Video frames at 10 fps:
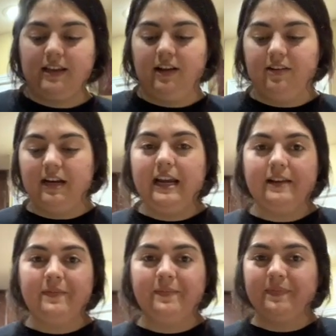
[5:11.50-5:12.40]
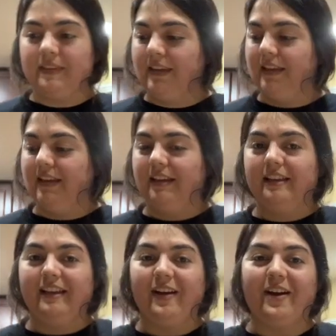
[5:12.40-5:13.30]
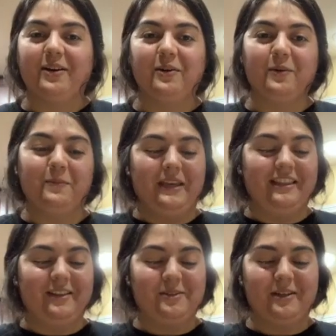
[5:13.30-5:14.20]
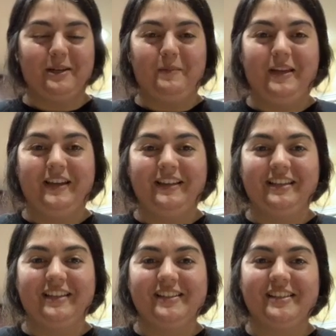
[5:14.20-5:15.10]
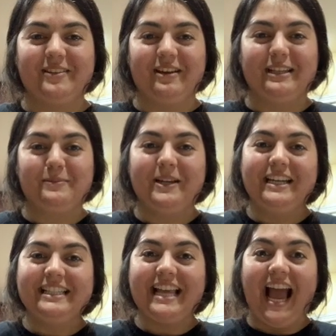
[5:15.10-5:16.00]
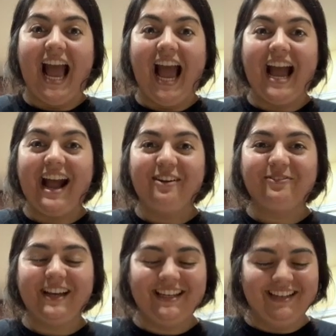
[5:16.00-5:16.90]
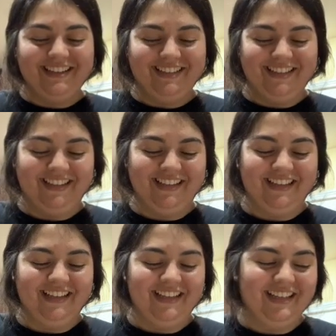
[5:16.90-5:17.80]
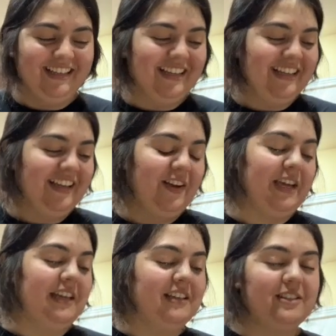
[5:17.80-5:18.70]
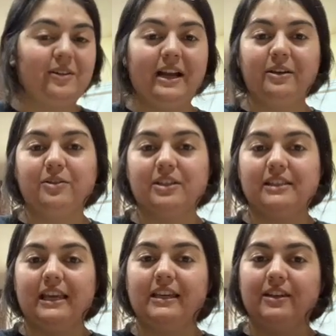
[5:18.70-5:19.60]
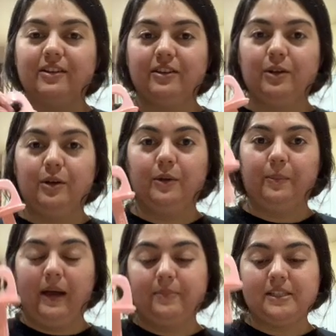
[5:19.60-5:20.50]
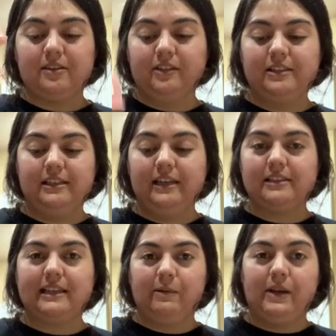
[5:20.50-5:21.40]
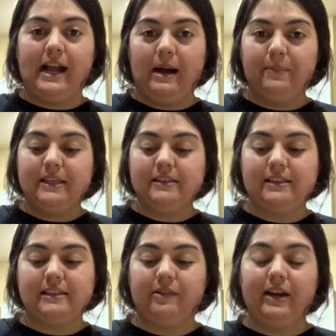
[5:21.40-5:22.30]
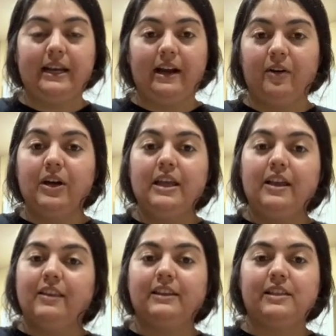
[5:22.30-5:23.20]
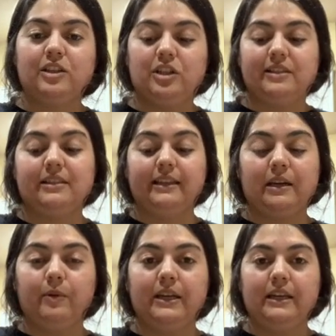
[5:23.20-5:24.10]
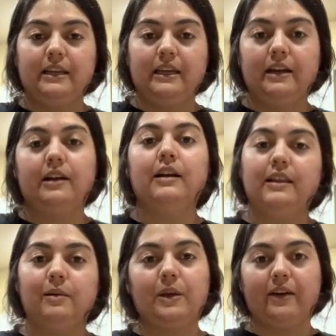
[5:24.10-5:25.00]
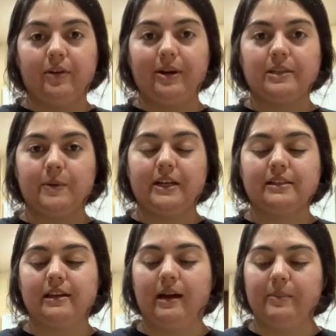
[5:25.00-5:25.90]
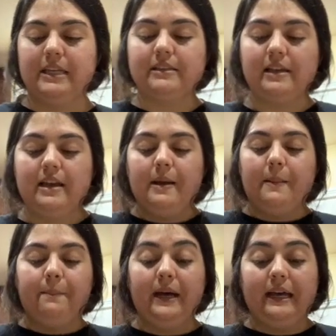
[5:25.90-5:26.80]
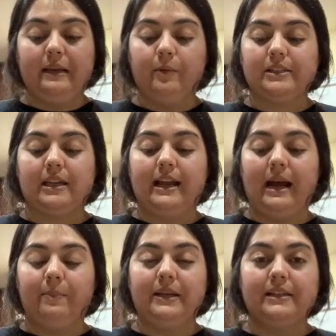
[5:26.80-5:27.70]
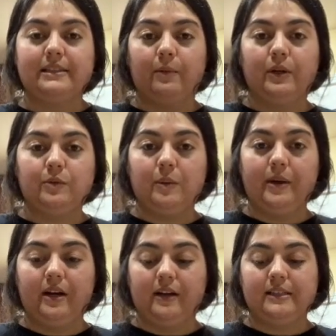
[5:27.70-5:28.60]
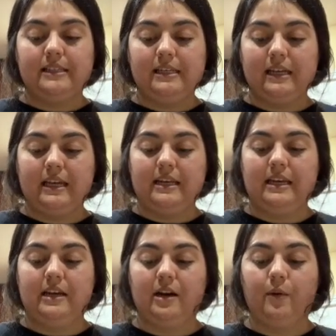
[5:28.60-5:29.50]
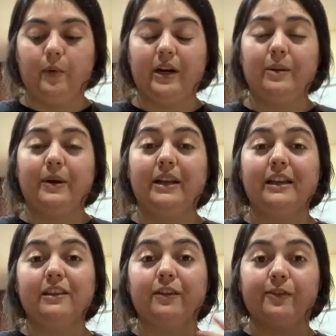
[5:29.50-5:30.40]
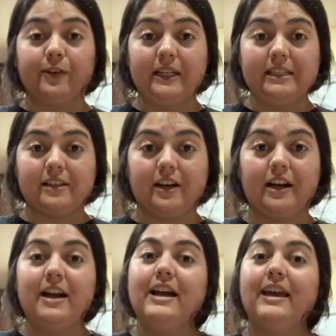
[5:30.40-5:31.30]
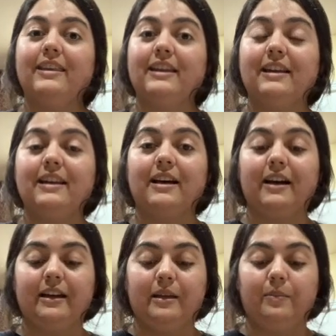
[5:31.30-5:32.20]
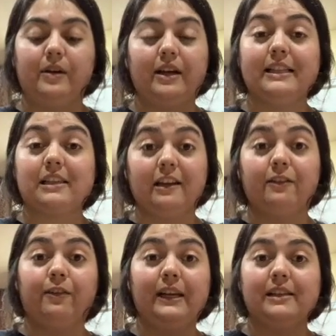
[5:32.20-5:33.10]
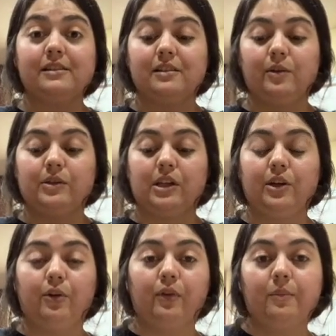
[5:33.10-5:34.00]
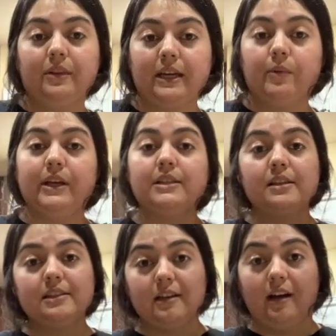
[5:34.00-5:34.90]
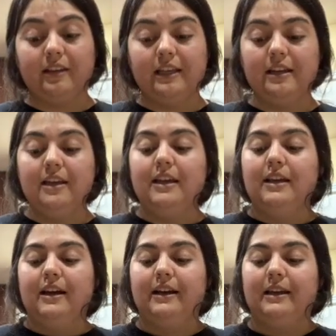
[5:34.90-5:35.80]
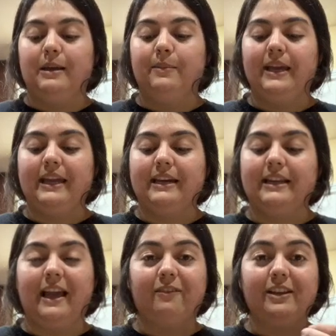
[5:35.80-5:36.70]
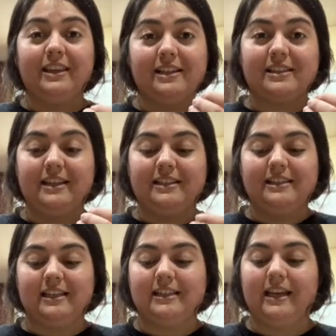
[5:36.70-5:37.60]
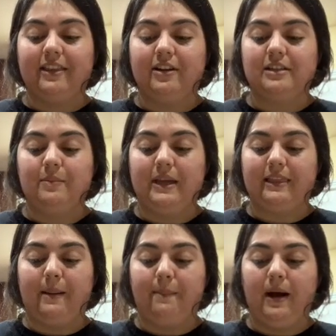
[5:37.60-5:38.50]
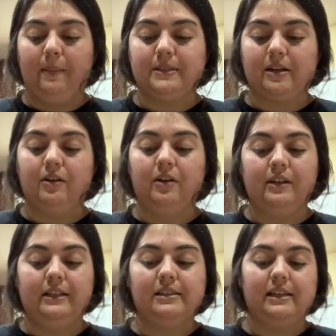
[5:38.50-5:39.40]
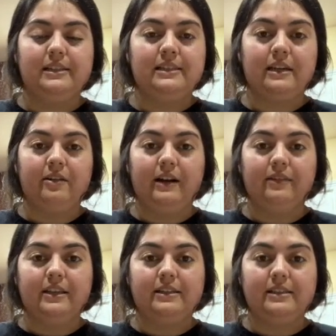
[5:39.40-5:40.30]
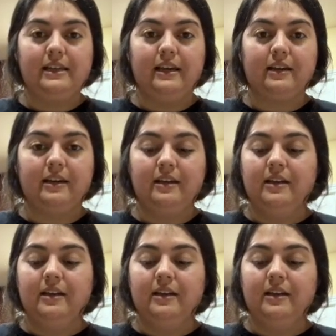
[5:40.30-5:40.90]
All right. Oh man, those are gonna be good. Can you see the raspberries? How fun. Okay, so now you just take your little popsicle sticks, and what happens is that right now, this is just liquid in here, and then we have our raspberries and gummies. But what's gonna happen is that once we put our stick in here, we're gonna put it in the freezer, and then it's gonna freeze. So it's gonna go from liquid to solid, and everything's gonna stick together to make that popsicle, and it's gonna stick around this stick